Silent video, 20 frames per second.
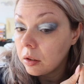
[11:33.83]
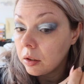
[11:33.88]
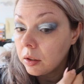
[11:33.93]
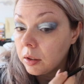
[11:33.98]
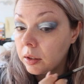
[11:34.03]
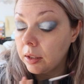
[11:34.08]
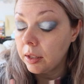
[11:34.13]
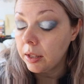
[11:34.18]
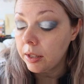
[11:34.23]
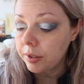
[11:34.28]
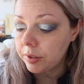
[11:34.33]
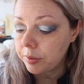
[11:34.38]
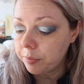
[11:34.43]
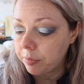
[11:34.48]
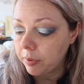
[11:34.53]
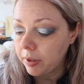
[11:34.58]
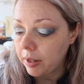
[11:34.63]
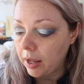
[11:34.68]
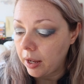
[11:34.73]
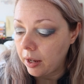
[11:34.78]
This,
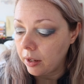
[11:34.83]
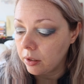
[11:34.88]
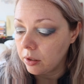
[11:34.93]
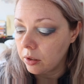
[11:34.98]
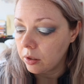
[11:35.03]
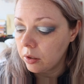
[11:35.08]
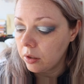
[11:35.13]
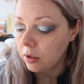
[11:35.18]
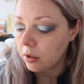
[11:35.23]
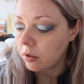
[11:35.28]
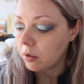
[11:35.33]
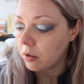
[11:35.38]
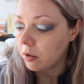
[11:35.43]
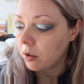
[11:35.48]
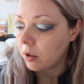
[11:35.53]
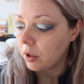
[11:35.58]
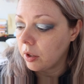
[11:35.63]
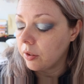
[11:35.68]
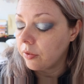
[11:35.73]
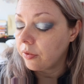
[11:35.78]
I don't
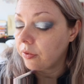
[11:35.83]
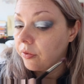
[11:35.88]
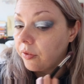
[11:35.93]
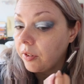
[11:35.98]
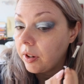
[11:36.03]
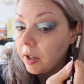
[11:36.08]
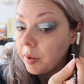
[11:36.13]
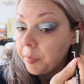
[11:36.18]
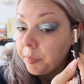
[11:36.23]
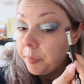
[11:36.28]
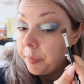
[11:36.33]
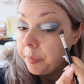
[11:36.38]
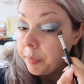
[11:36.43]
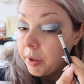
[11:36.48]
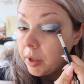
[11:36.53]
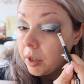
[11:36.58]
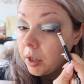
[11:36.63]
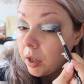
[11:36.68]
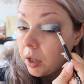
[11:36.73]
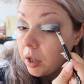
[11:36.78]
know if I
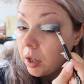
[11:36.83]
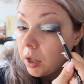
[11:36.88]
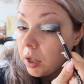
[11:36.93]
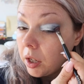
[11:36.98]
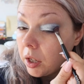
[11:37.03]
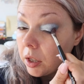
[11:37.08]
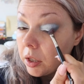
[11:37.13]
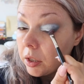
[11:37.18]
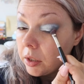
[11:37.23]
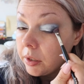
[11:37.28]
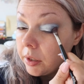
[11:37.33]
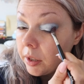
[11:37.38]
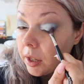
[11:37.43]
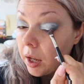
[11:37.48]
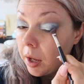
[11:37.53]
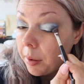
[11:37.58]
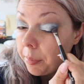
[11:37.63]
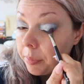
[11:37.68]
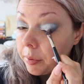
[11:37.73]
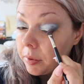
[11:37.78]
picked
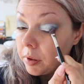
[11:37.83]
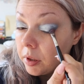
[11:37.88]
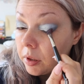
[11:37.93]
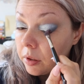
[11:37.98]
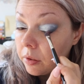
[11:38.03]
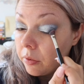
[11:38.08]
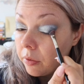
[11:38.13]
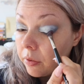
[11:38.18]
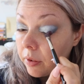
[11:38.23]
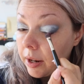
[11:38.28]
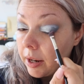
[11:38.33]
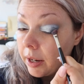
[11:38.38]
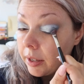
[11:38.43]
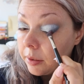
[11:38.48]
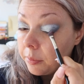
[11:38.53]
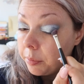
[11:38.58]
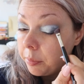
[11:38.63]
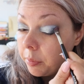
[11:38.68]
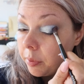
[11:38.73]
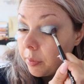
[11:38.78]
up the
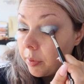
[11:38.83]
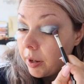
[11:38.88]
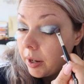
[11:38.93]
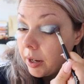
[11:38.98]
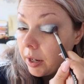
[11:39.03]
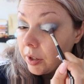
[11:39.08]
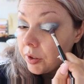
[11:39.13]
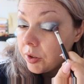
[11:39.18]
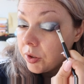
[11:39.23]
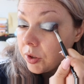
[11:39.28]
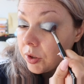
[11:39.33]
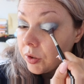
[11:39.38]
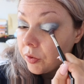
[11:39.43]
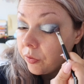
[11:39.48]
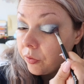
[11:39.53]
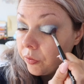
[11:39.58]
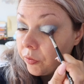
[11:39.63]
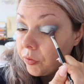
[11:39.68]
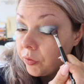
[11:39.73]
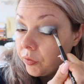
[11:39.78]
right brush
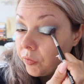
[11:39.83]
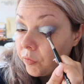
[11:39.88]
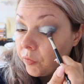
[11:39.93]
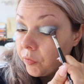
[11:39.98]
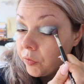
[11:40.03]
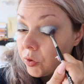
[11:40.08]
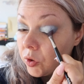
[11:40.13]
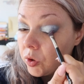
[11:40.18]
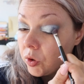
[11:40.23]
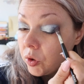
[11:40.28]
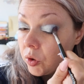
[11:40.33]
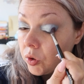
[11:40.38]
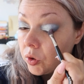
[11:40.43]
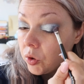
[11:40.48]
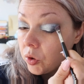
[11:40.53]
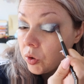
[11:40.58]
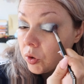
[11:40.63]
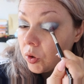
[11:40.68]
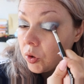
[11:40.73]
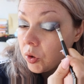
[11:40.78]

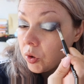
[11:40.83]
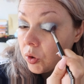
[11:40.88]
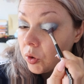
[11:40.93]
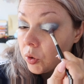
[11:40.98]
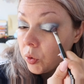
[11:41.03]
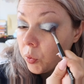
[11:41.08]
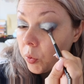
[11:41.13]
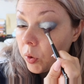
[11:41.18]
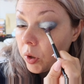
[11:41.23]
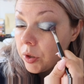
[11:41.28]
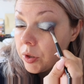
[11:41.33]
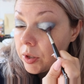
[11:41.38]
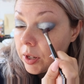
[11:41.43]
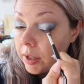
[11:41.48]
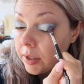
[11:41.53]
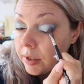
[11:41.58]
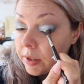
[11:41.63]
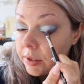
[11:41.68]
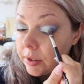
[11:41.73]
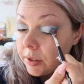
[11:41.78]
to do what
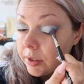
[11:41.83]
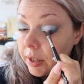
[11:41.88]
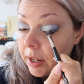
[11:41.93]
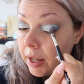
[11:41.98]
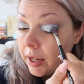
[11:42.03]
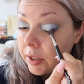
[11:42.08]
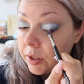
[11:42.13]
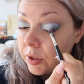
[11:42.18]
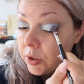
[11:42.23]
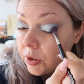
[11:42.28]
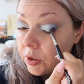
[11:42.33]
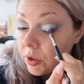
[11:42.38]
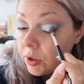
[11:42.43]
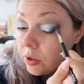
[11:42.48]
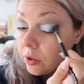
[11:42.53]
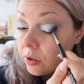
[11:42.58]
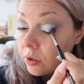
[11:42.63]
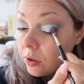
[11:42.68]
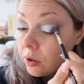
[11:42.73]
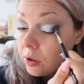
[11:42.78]
I'd like to
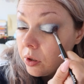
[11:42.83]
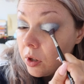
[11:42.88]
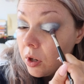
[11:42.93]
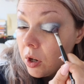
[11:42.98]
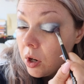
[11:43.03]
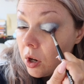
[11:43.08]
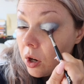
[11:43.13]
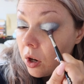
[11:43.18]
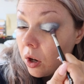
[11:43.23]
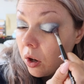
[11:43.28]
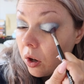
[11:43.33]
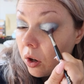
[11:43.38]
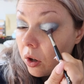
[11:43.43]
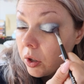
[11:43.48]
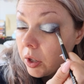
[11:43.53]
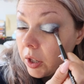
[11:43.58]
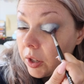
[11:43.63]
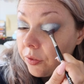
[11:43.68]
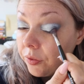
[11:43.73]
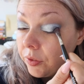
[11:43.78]
do, or
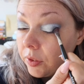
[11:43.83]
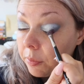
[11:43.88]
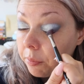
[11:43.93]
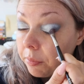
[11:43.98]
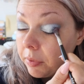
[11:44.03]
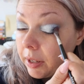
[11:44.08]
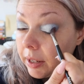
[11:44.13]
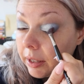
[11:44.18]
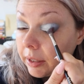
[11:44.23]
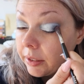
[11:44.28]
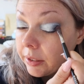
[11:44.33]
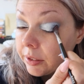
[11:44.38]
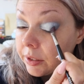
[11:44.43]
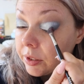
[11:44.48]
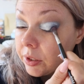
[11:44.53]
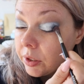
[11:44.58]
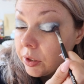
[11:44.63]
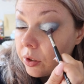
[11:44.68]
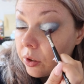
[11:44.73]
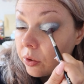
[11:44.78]
if the black
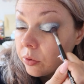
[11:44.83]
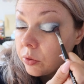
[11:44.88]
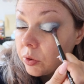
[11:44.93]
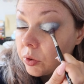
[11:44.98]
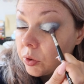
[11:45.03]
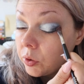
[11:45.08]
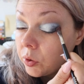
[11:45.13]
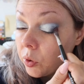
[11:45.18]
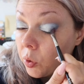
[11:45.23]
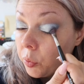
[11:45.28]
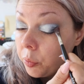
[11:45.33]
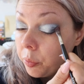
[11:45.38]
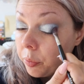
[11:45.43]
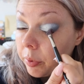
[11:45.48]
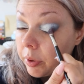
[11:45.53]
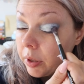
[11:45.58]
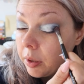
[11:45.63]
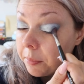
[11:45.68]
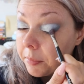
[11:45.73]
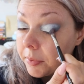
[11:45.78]
is not so
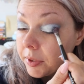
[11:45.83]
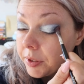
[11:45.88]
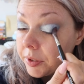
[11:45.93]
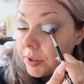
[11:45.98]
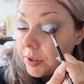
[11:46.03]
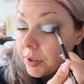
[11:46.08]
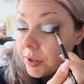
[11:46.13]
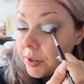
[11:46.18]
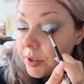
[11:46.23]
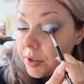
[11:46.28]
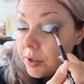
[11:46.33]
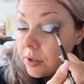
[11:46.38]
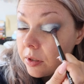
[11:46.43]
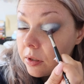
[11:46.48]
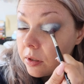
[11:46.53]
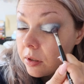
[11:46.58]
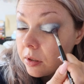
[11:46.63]
pigmented.